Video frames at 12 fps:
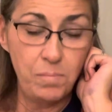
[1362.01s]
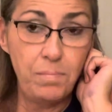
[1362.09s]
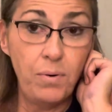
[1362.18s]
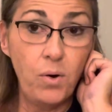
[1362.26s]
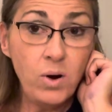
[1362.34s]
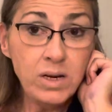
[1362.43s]

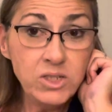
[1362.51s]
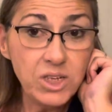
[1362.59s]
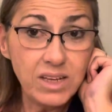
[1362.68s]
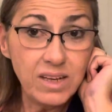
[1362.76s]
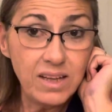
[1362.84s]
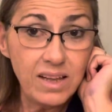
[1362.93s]

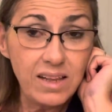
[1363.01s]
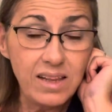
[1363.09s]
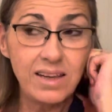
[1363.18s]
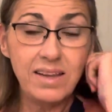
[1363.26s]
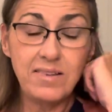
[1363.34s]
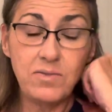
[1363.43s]
Portugal
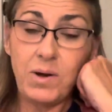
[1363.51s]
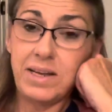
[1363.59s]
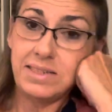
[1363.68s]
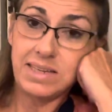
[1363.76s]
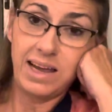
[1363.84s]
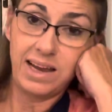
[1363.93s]
is
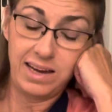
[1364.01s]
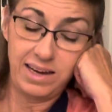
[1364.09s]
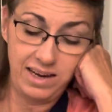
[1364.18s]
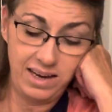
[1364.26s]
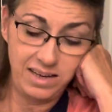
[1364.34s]
110.